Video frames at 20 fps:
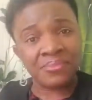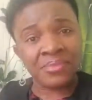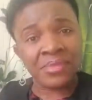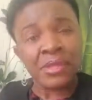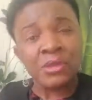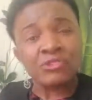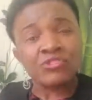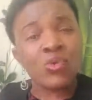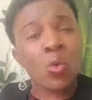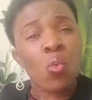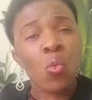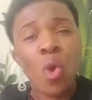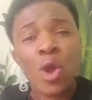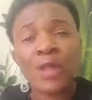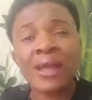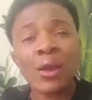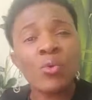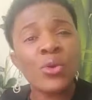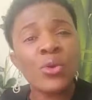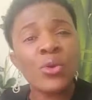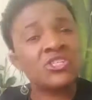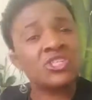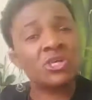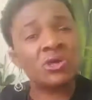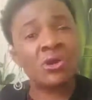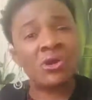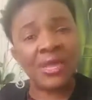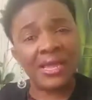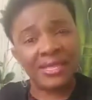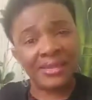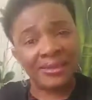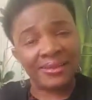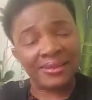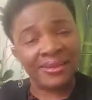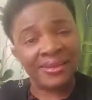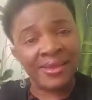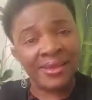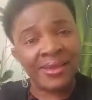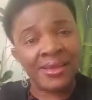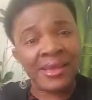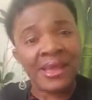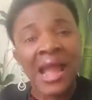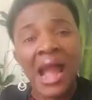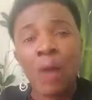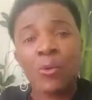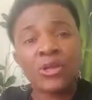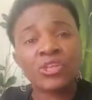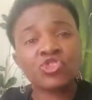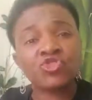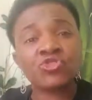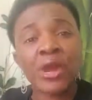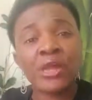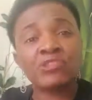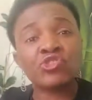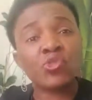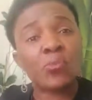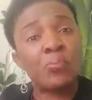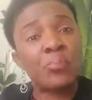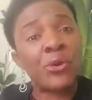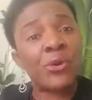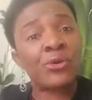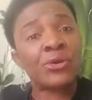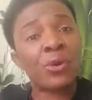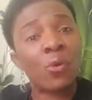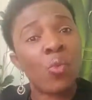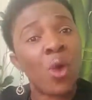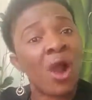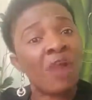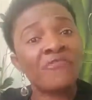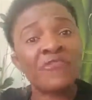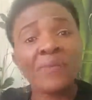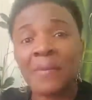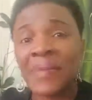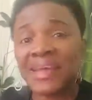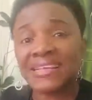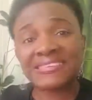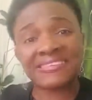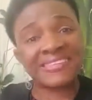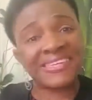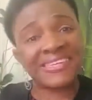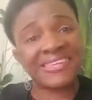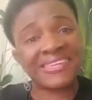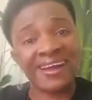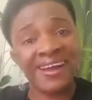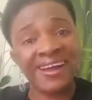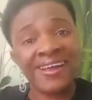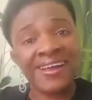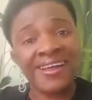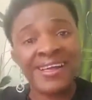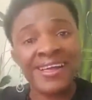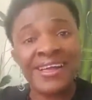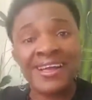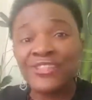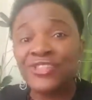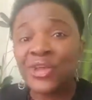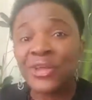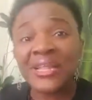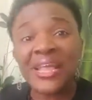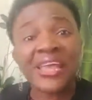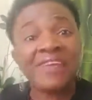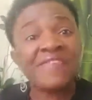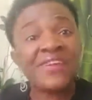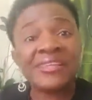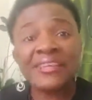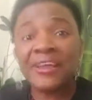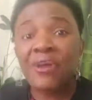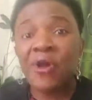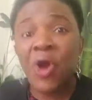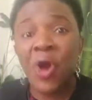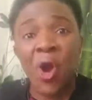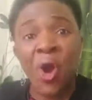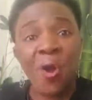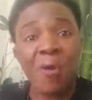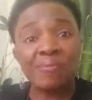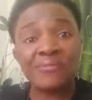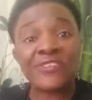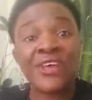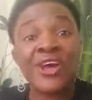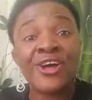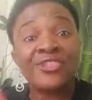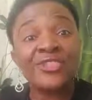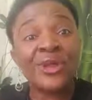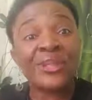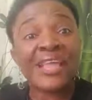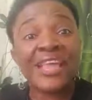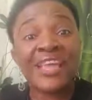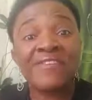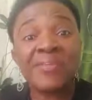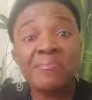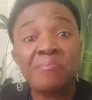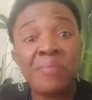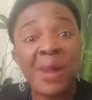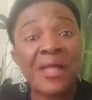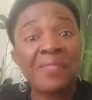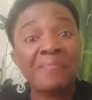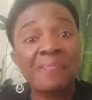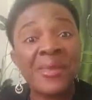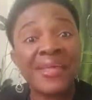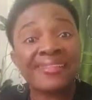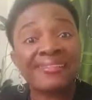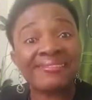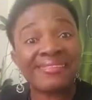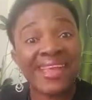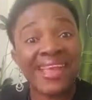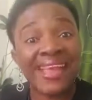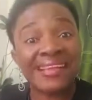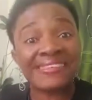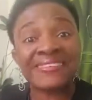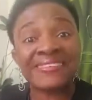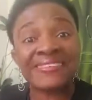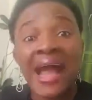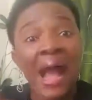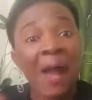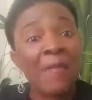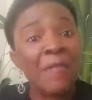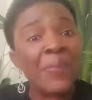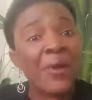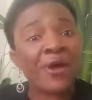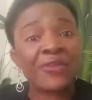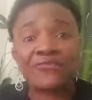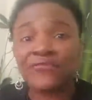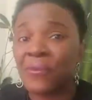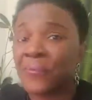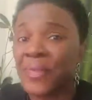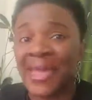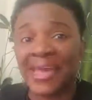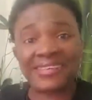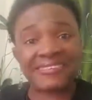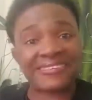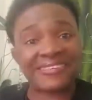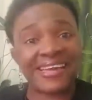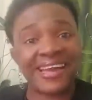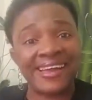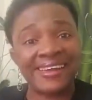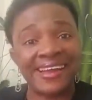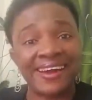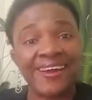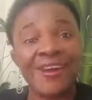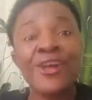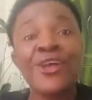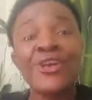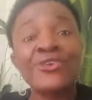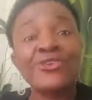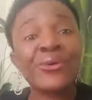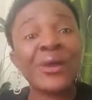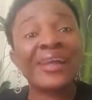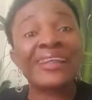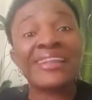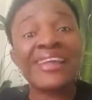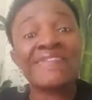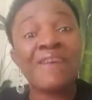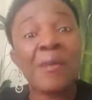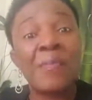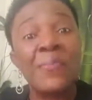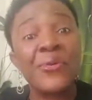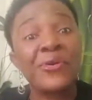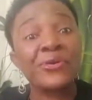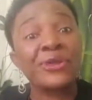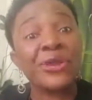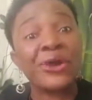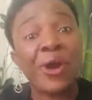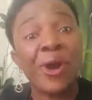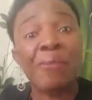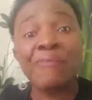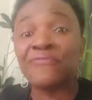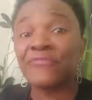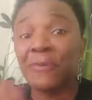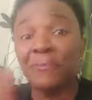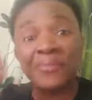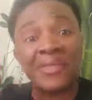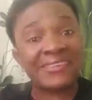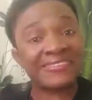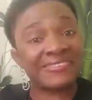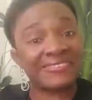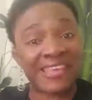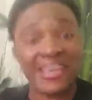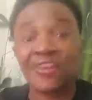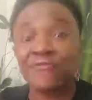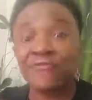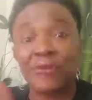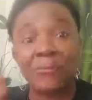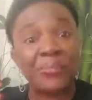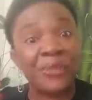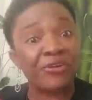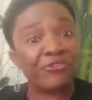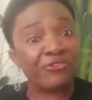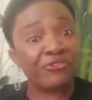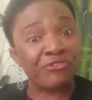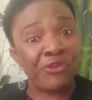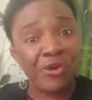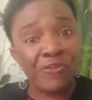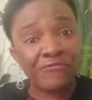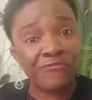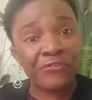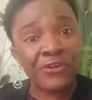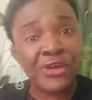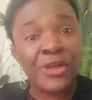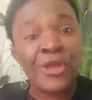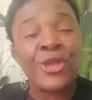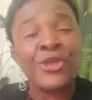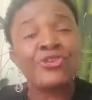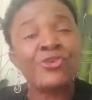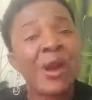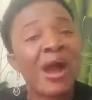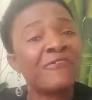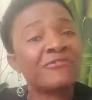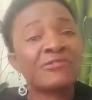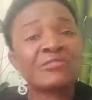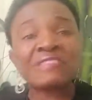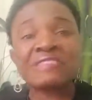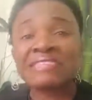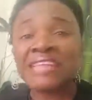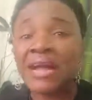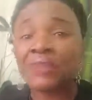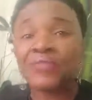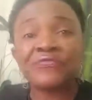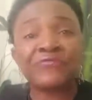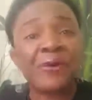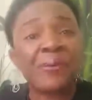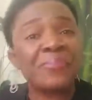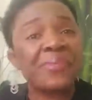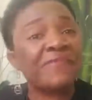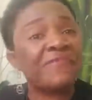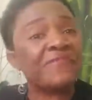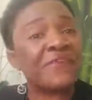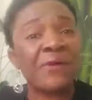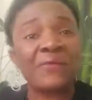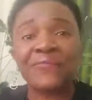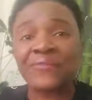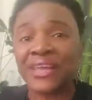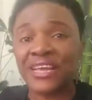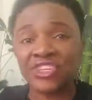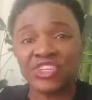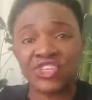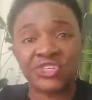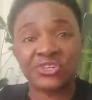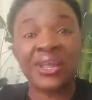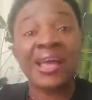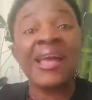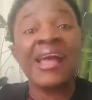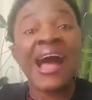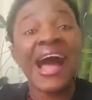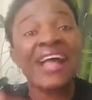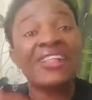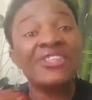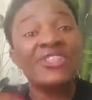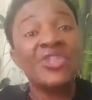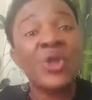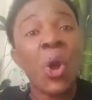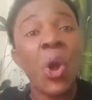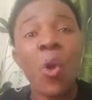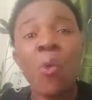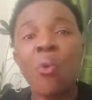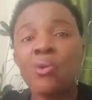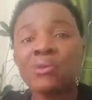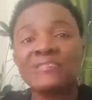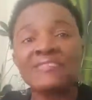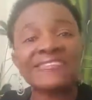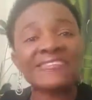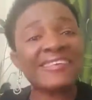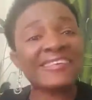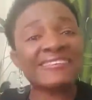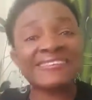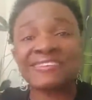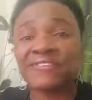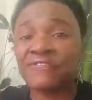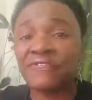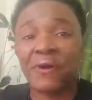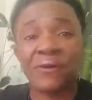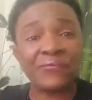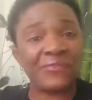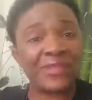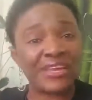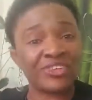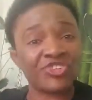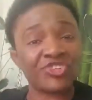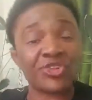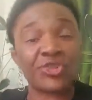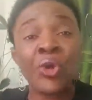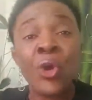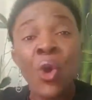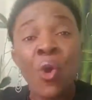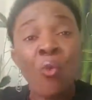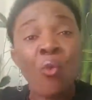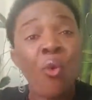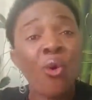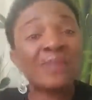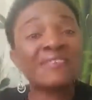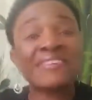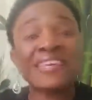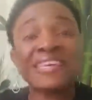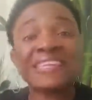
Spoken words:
So what are we doing? Are we trying to build a world from external? Not even the homes, not even man-made things are built from the external. You can never build a home from the zinc, from the roof. You have to start from the foundation, and no one sees the foundation once it